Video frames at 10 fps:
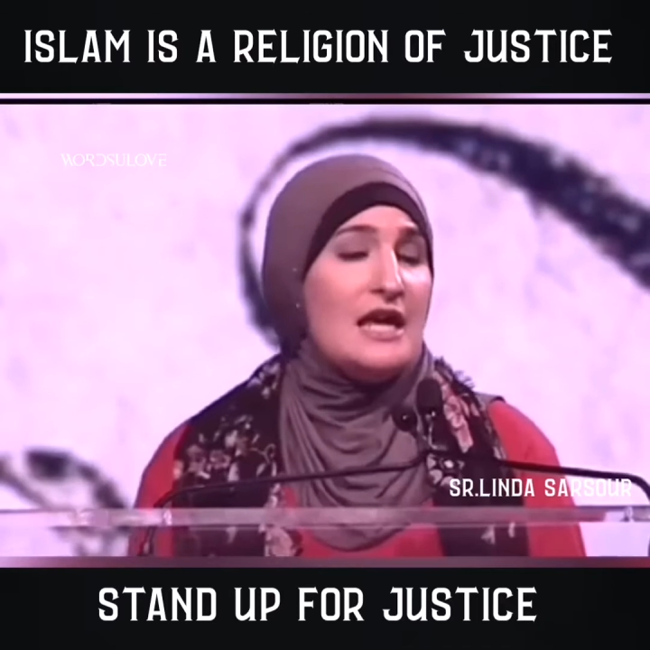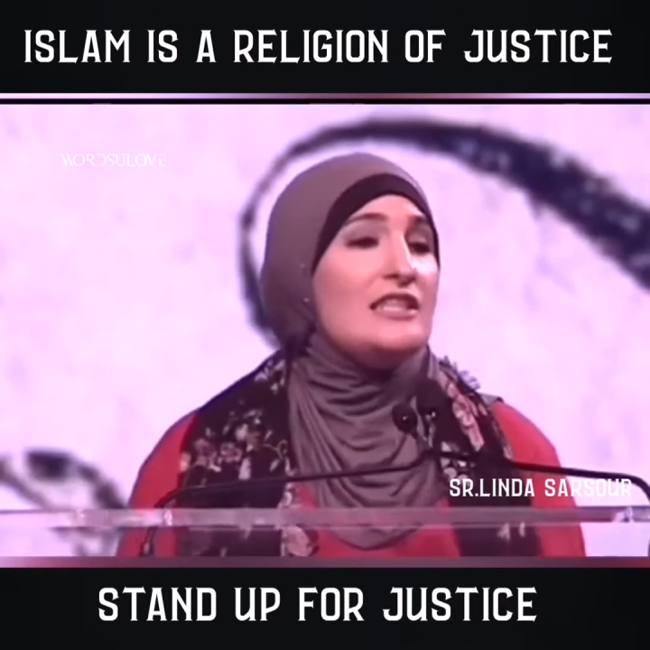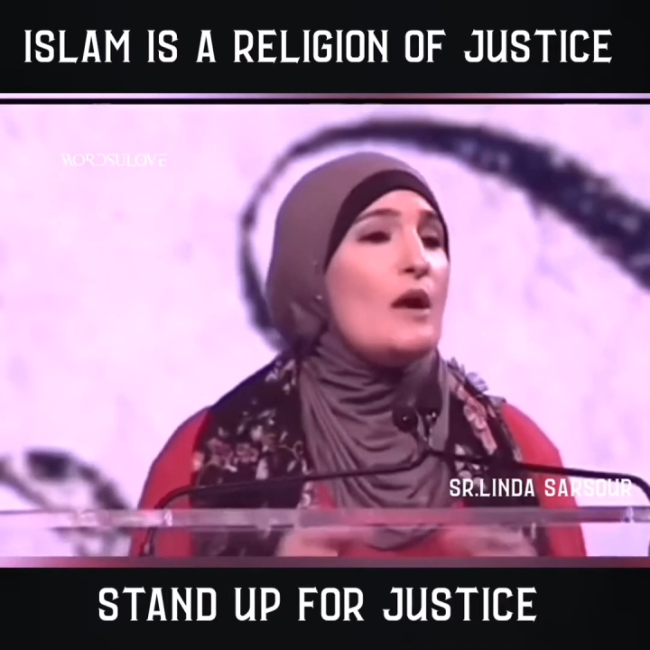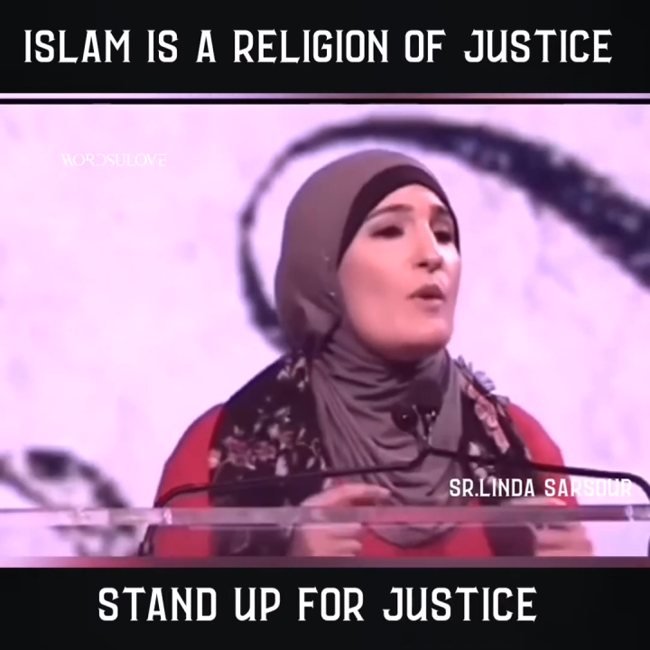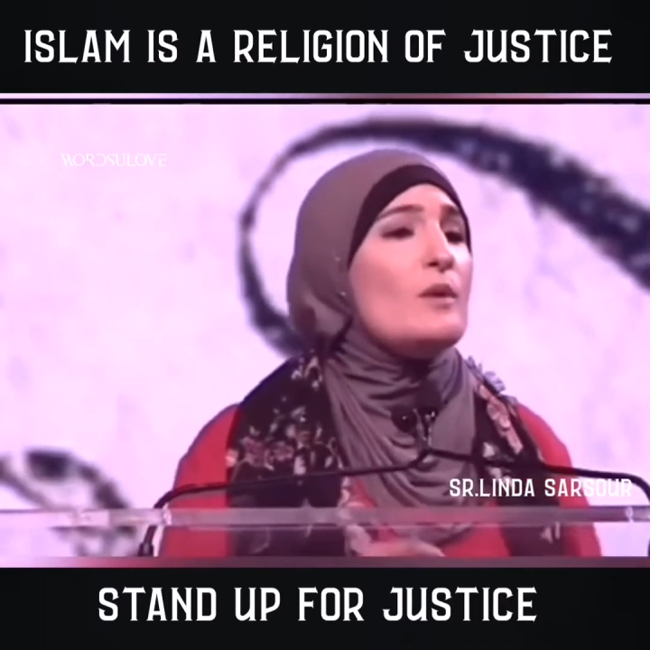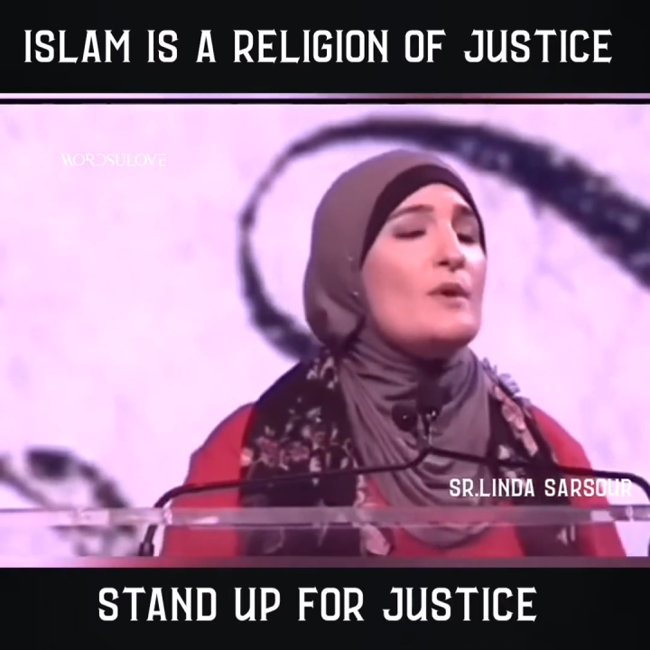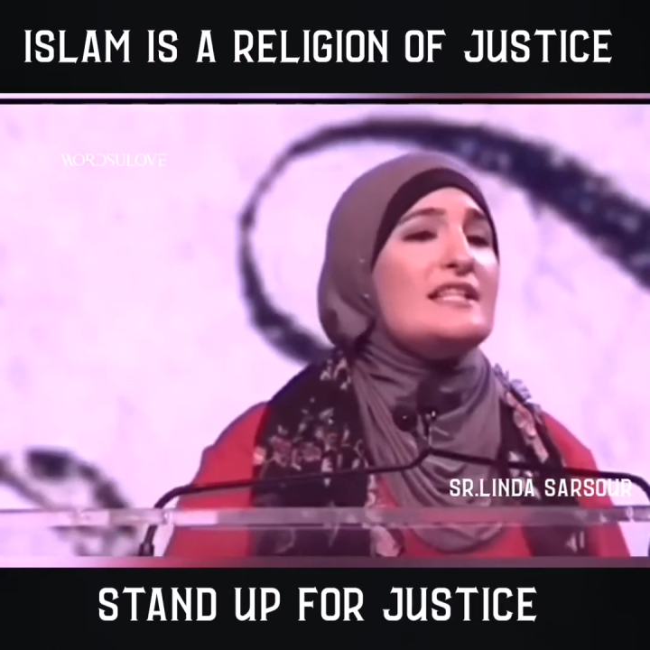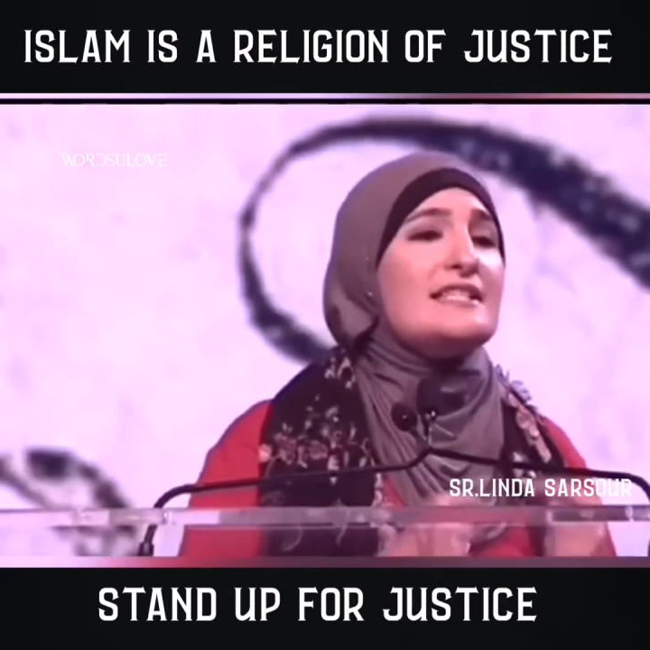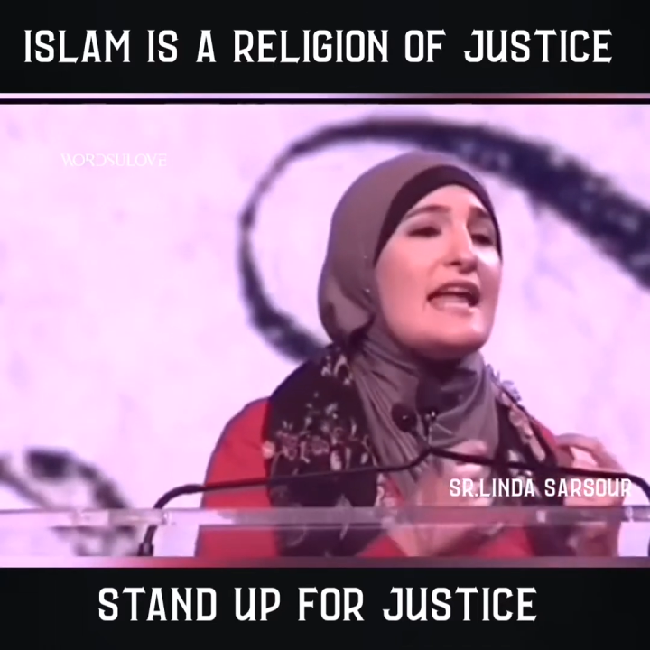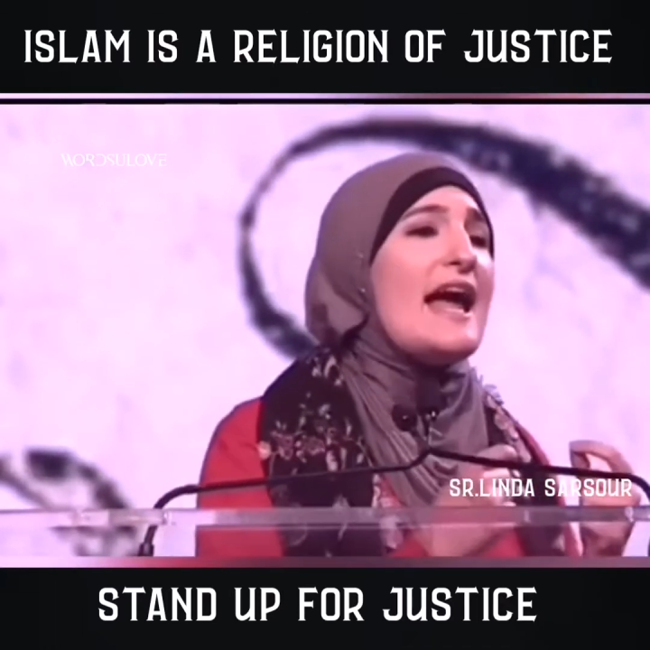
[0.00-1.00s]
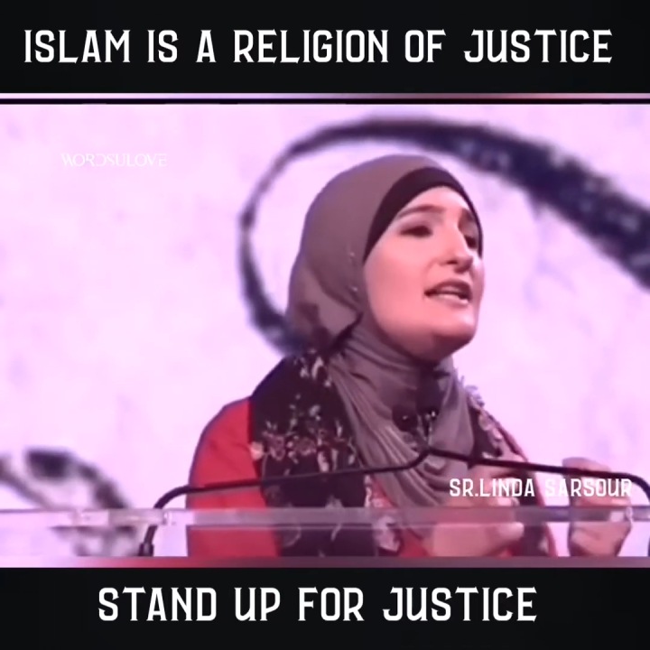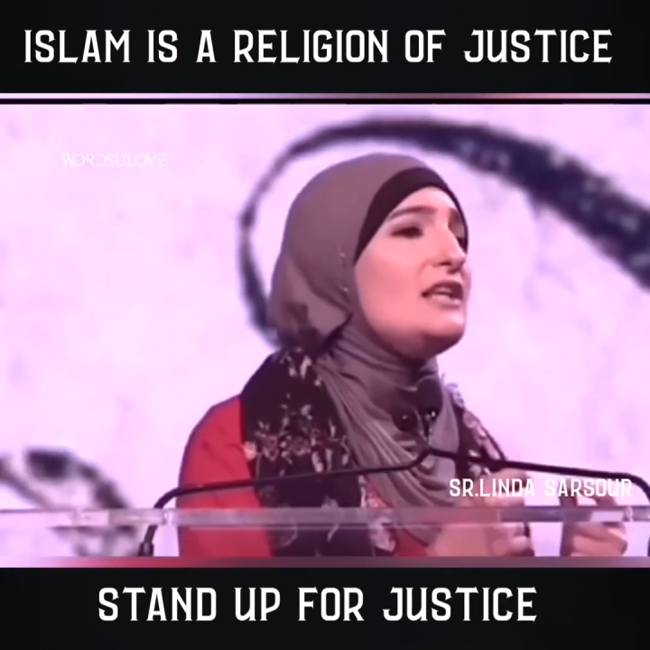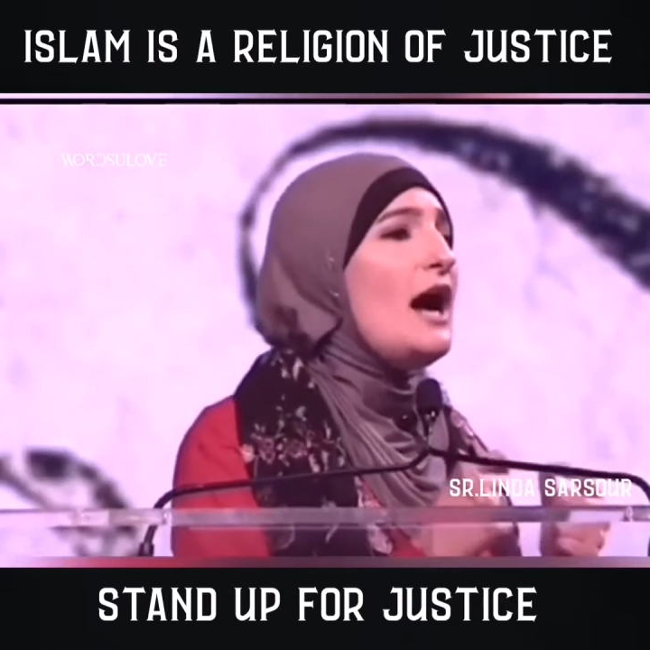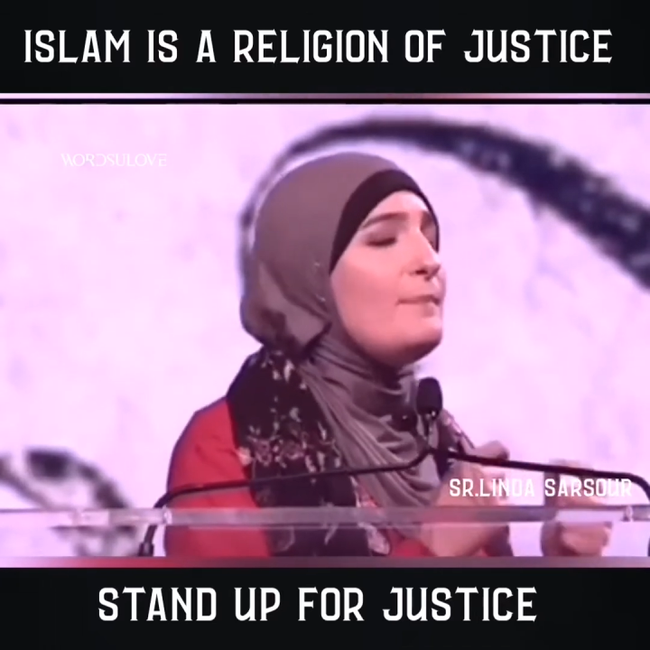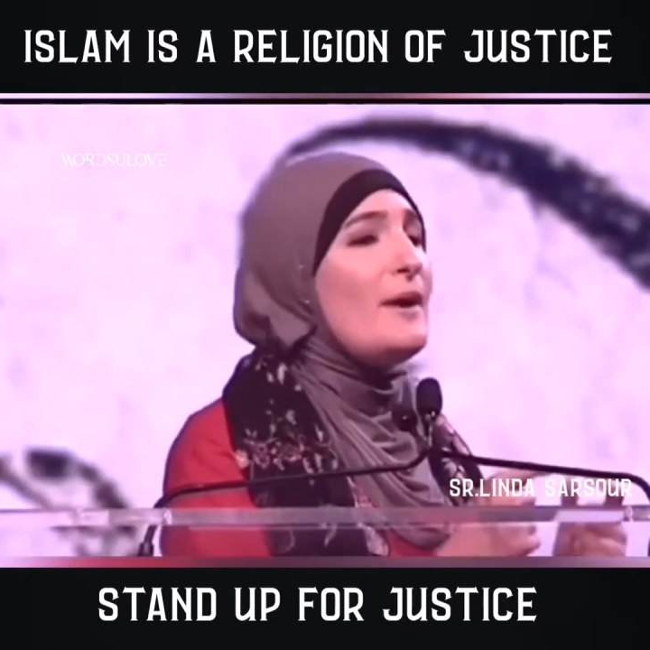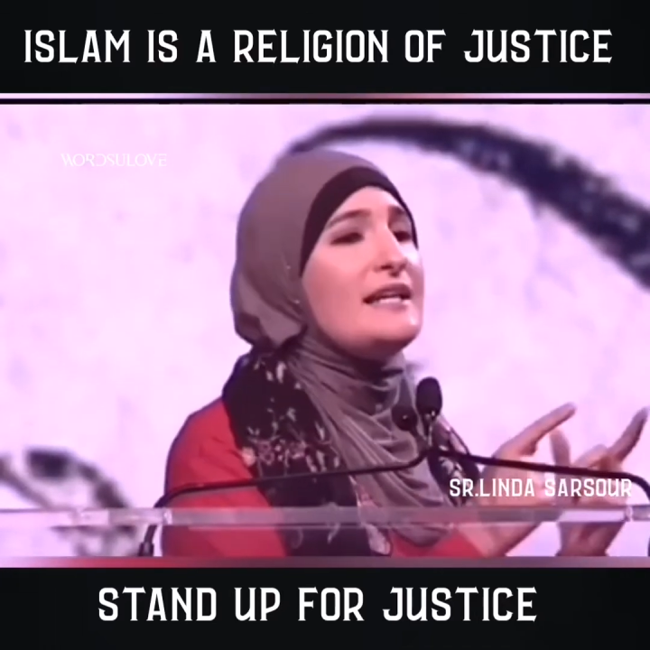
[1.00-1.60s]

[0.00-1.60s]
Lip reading: That when we stand up